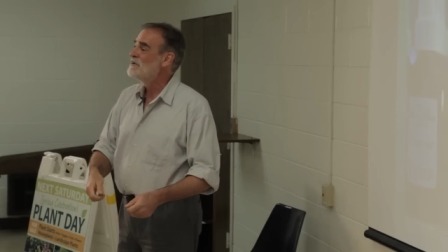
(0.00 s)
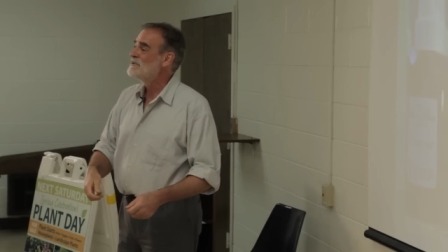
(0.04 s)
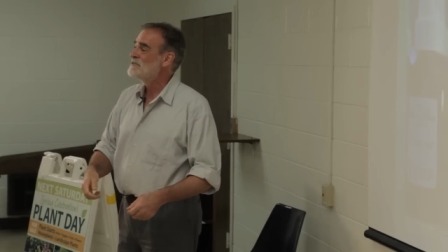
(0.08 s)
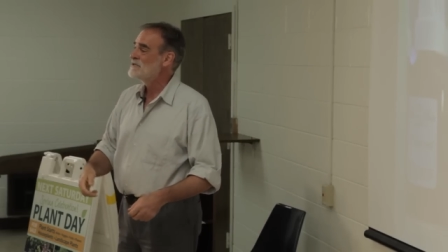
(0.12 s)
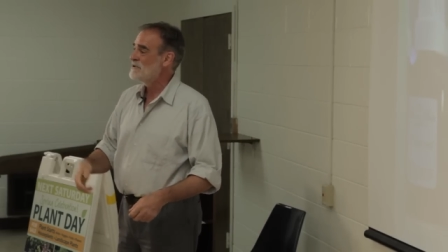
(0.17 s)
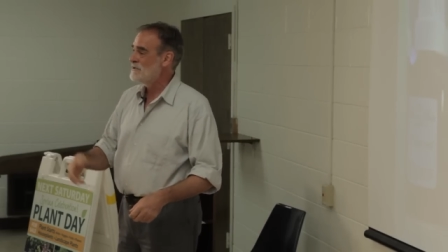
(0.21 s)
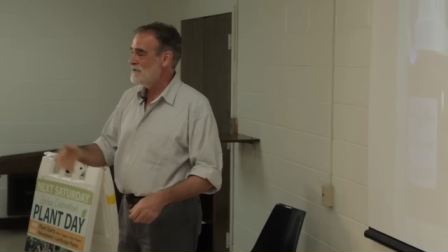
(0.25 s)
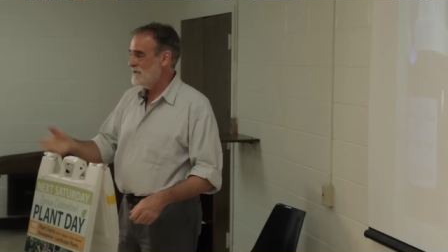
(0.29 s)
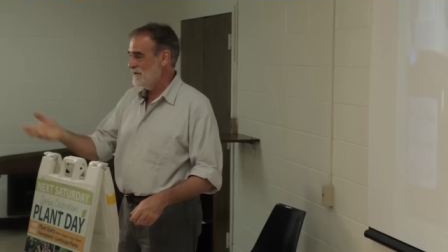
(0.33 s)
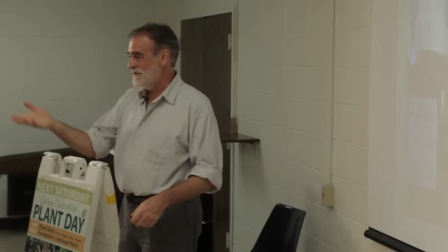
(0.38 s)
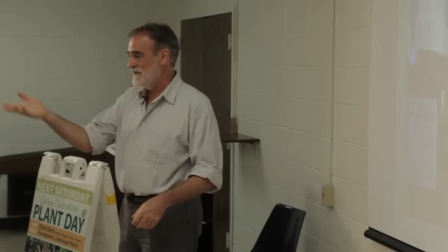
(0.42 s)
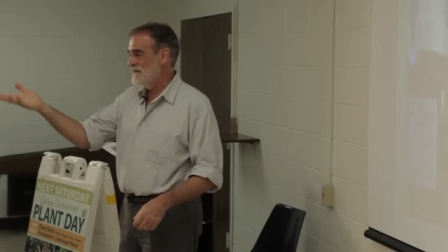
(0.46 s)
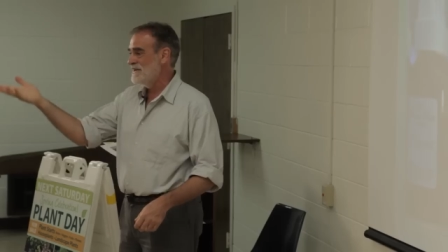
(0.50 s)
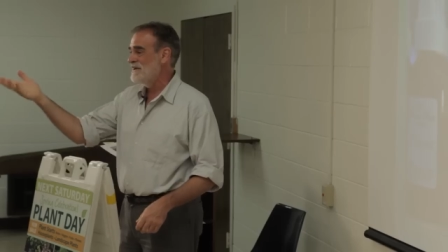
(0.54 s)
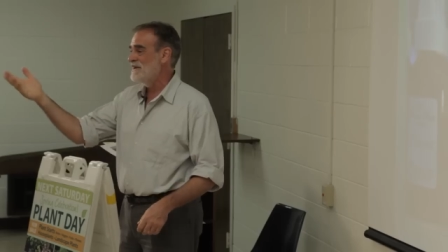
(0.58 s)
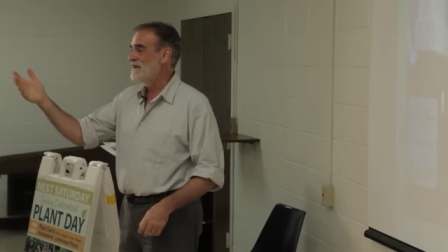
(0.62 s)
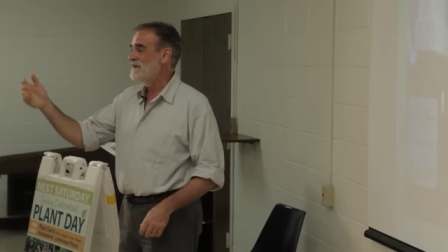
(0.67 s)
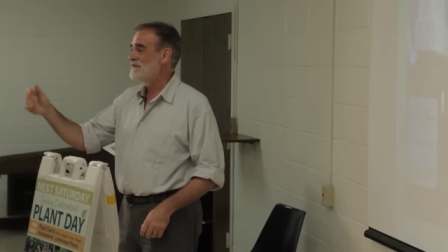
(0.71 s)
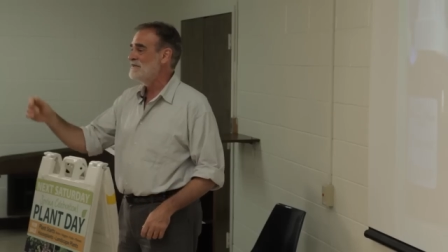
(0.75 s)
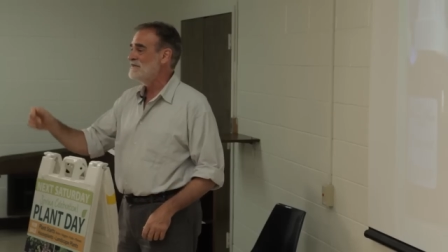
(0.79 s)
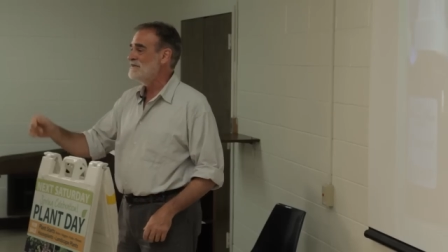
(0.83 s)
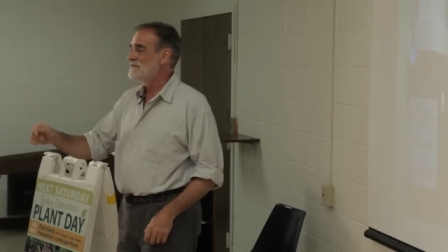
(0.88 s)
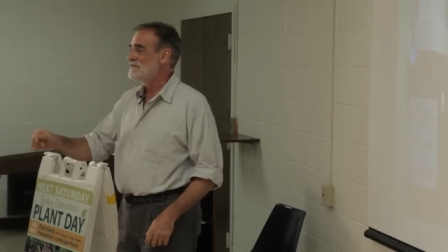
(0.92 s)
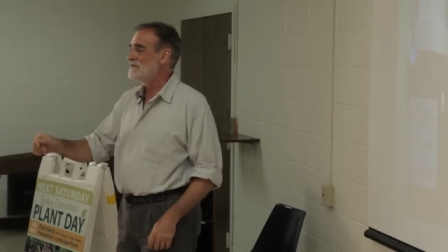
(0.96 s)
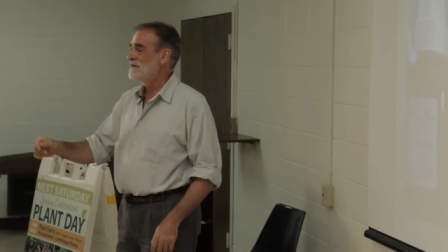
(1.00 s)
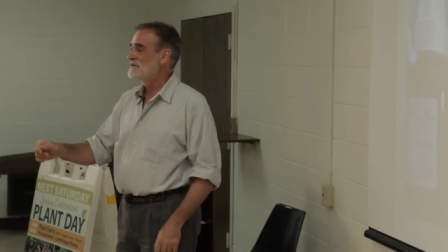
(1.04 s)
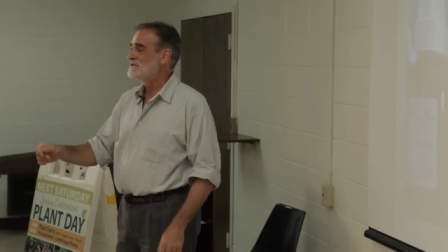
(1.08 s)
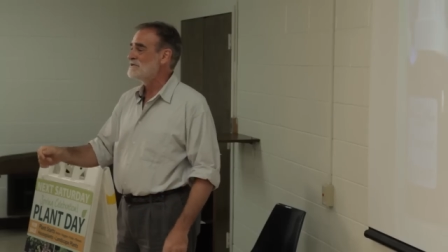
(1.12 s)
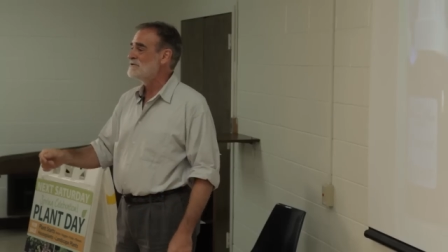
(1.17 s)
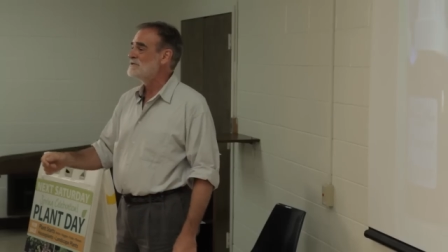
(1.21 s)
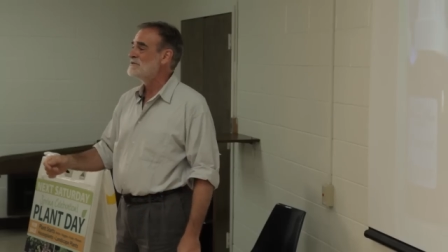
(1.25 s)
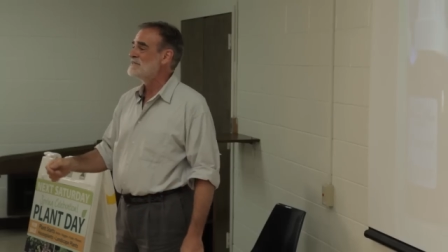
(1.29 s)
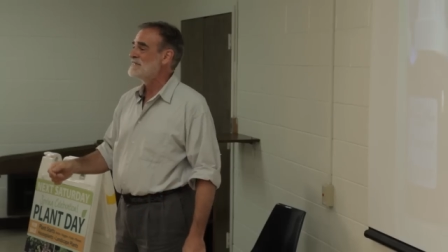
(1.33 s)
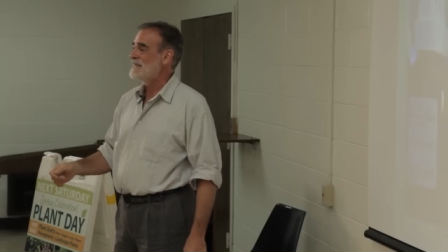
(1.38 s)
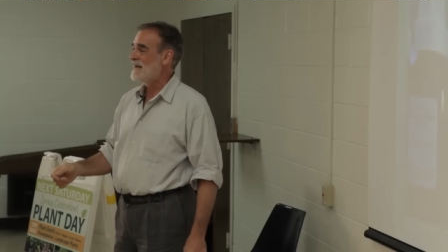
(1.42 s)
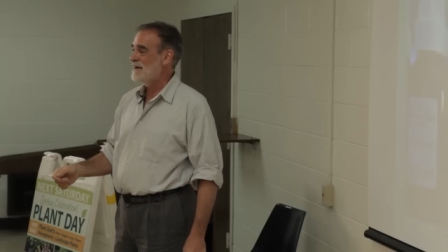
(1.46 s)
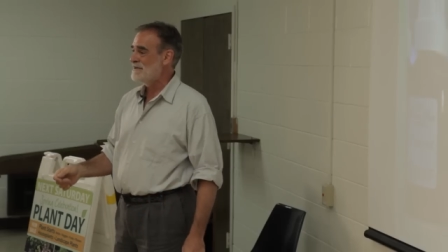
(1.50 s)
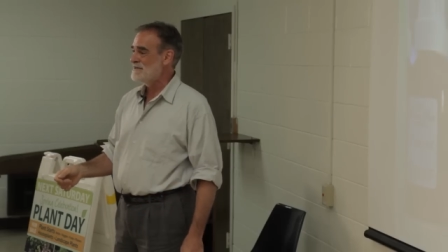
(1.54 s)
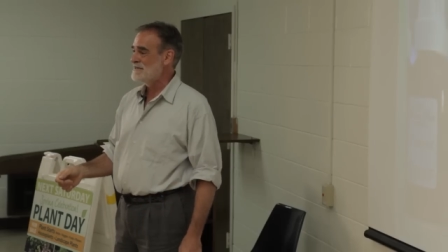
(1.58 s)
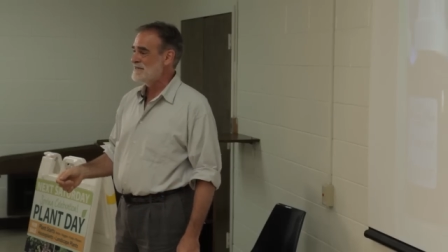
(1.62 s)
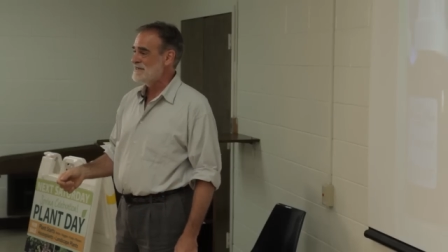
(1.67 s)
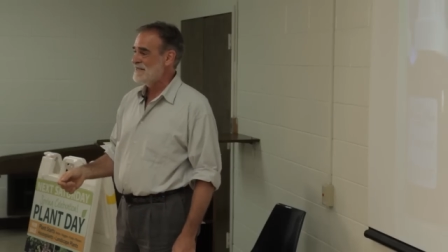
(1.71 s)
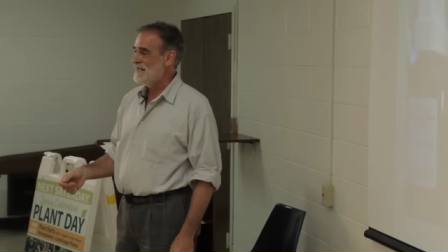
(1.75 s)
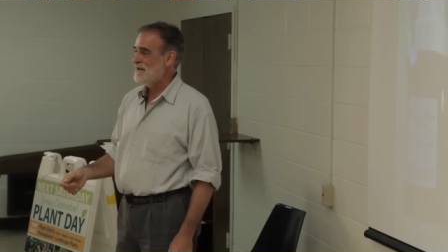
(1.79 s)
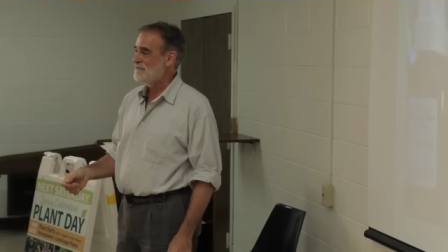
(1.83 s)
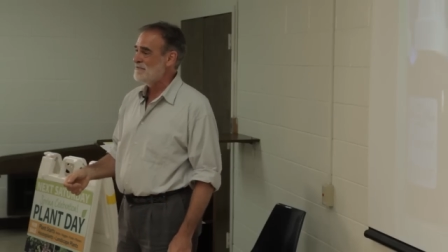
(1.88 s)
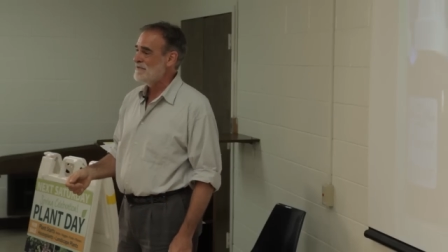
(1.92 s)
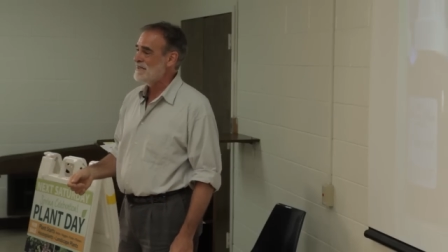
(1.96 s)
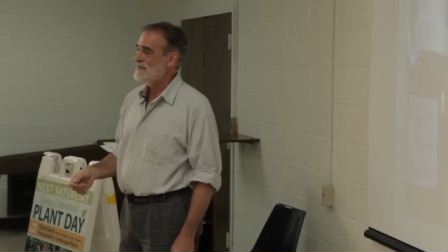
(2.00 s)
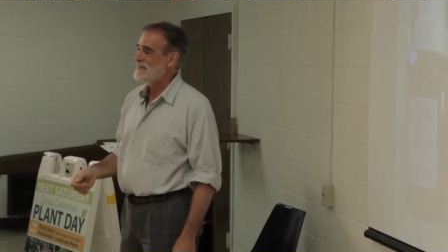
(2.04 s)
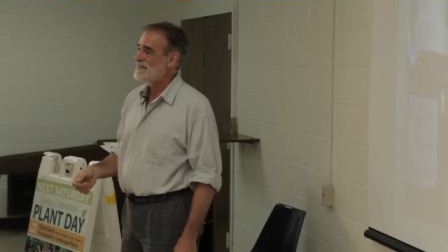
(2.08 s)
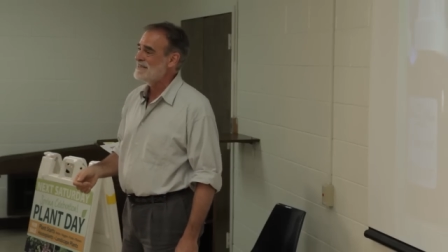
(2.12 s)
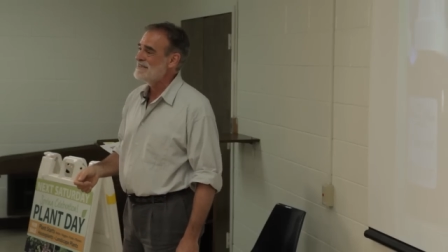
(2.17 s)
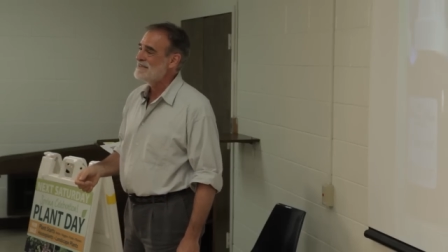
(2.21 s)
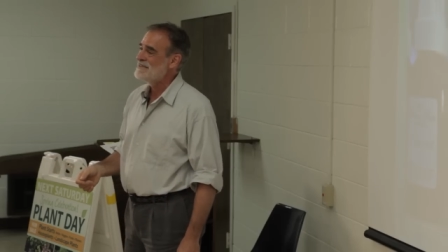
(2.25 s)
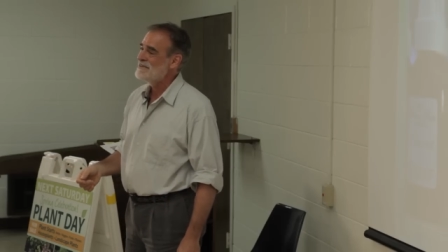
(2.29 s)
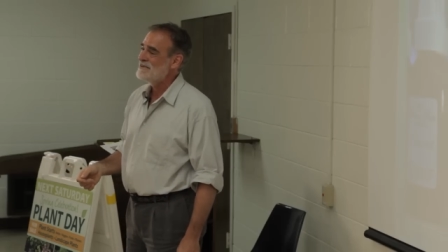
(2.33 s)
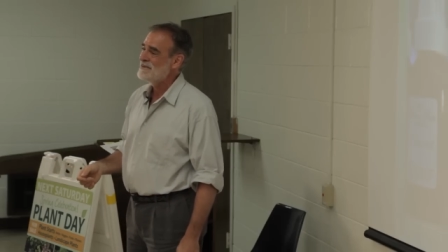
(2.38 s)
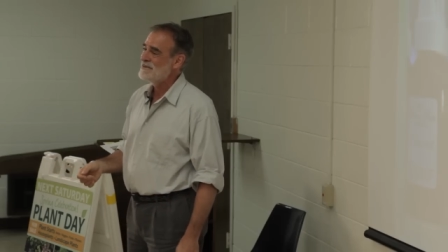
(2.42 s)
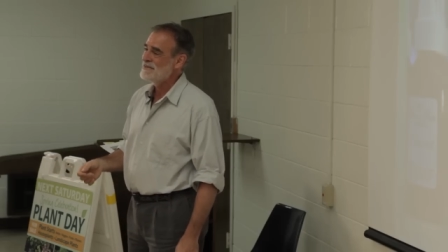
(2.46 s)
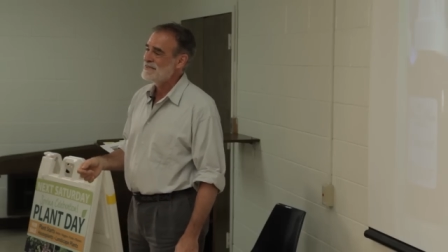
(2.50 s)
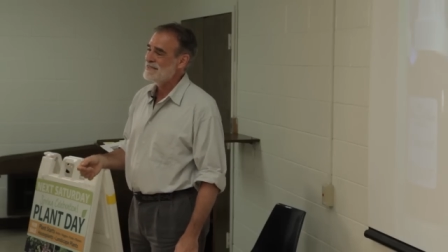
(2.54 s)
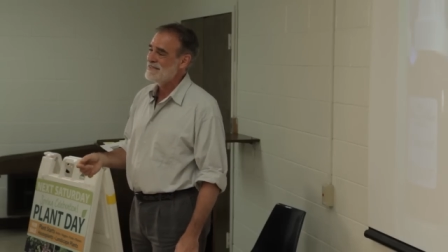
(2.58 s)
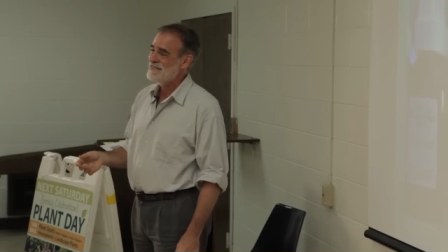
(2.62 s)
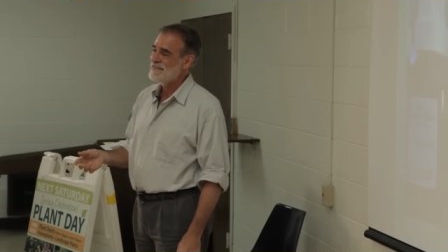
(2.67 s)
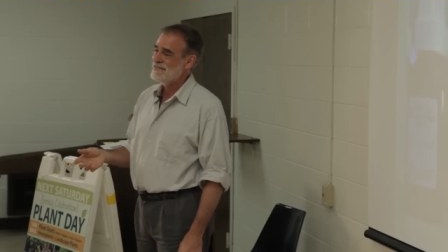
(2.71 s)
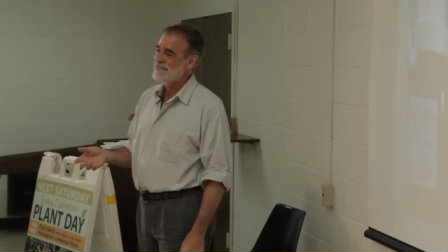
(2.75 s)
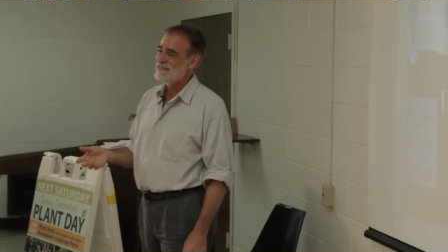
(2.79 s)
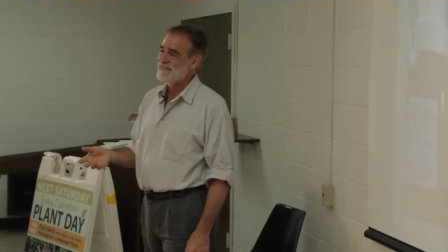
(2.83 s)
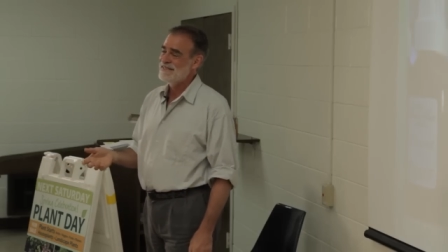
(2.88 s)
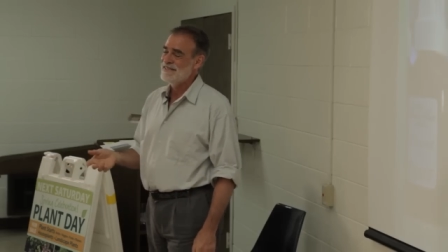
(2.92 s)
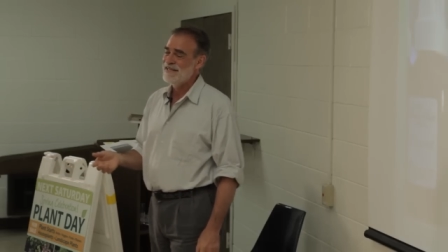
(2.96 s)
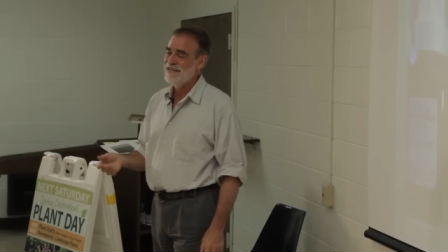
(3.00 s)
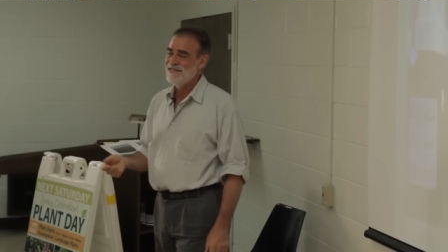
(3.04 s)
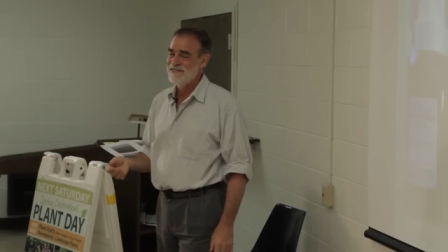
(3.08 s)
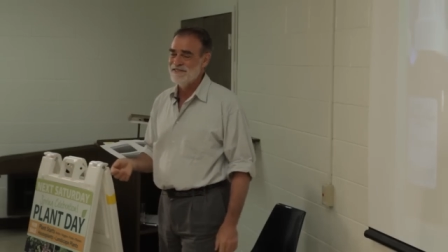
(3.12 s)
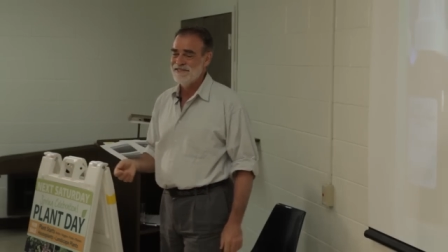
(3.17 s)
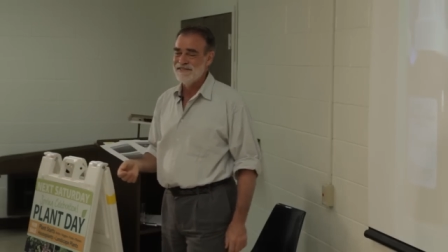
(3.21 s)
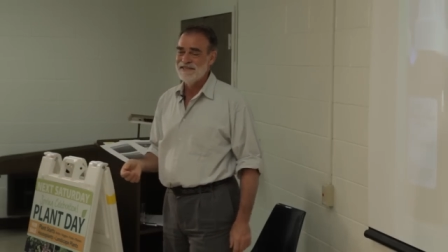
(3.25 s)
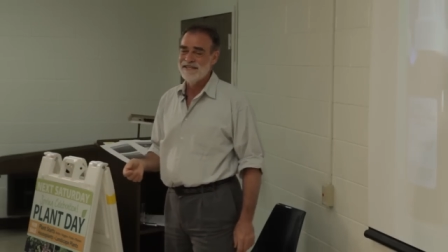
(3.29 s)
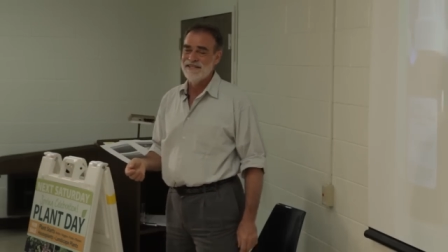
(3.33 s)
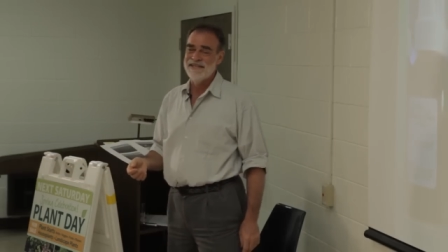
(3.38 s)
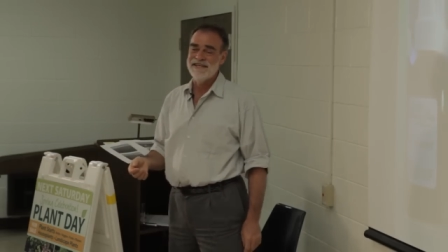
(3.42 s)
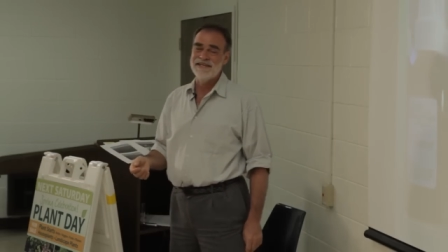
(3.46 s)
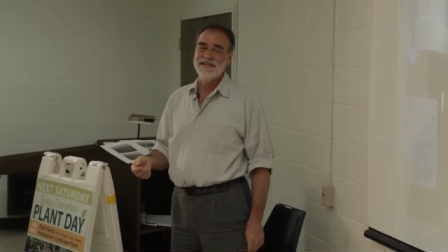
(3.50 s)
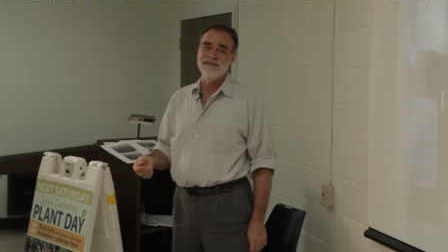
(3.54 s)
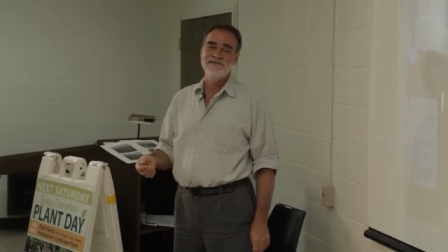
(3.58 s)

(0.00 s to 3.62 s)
So there you go. There's also sound sampling, or at least it's attention getting